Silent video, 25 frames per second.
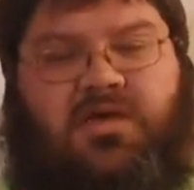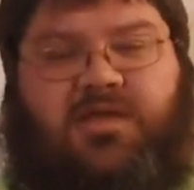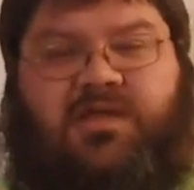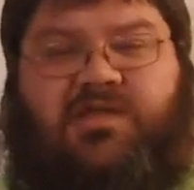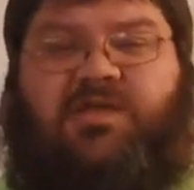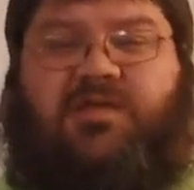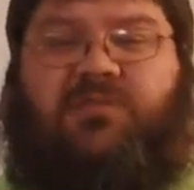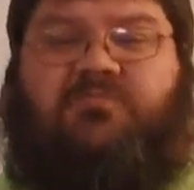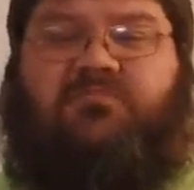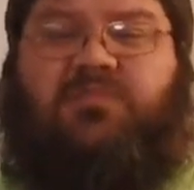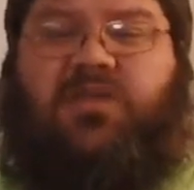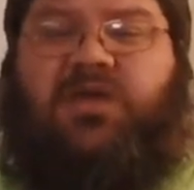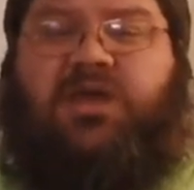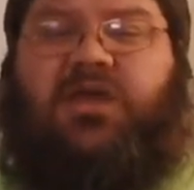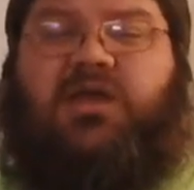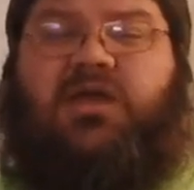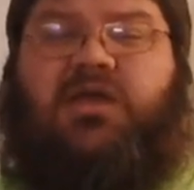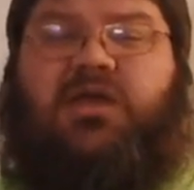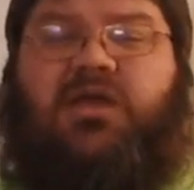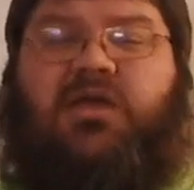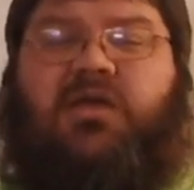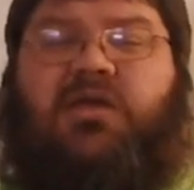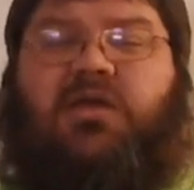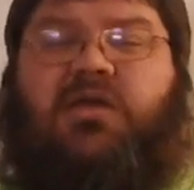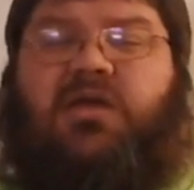to
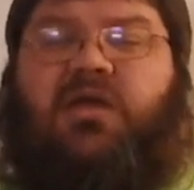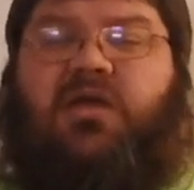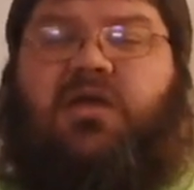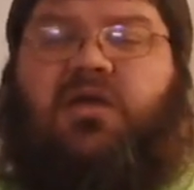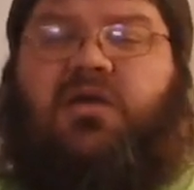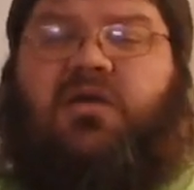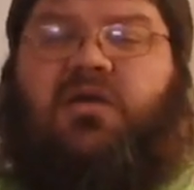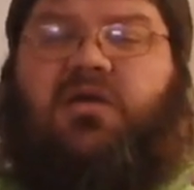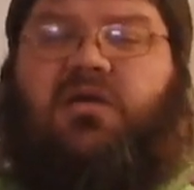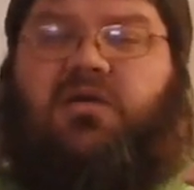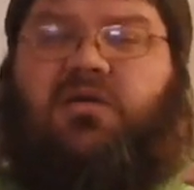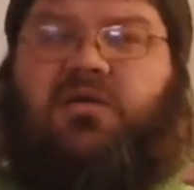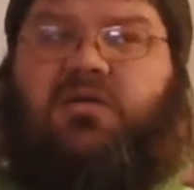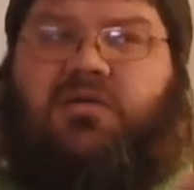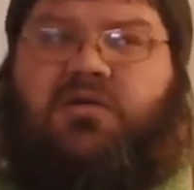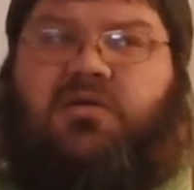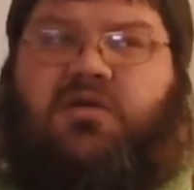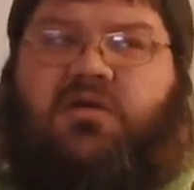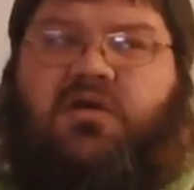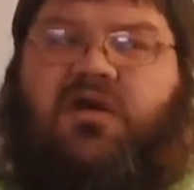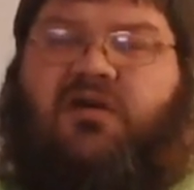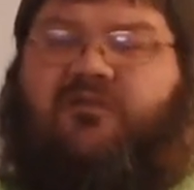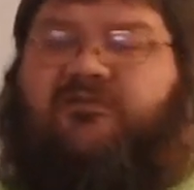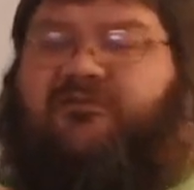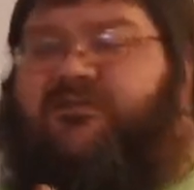me,
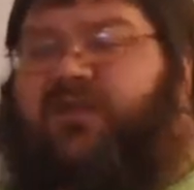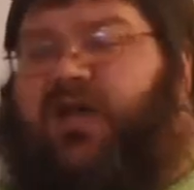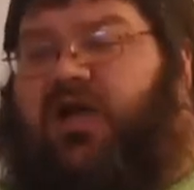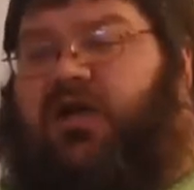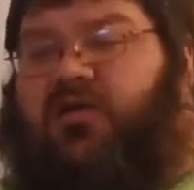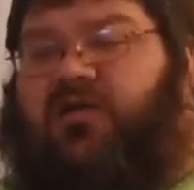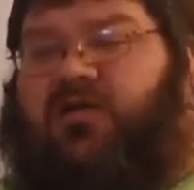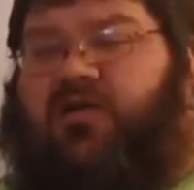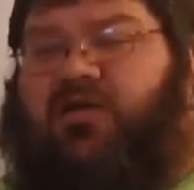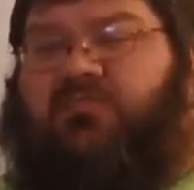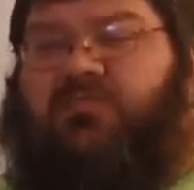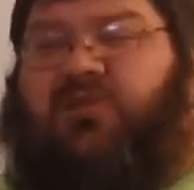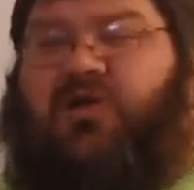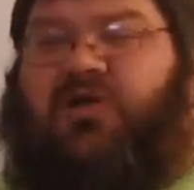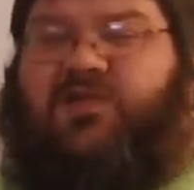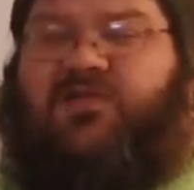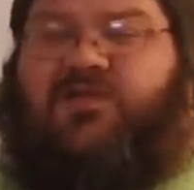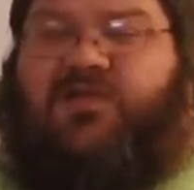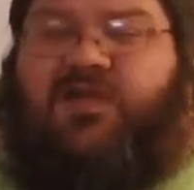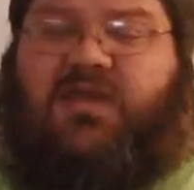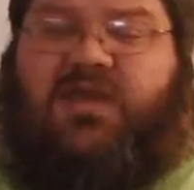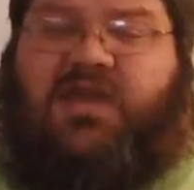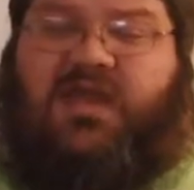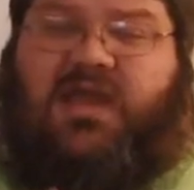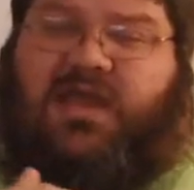a very
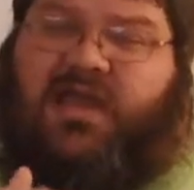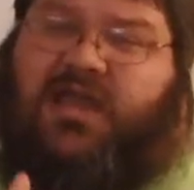much an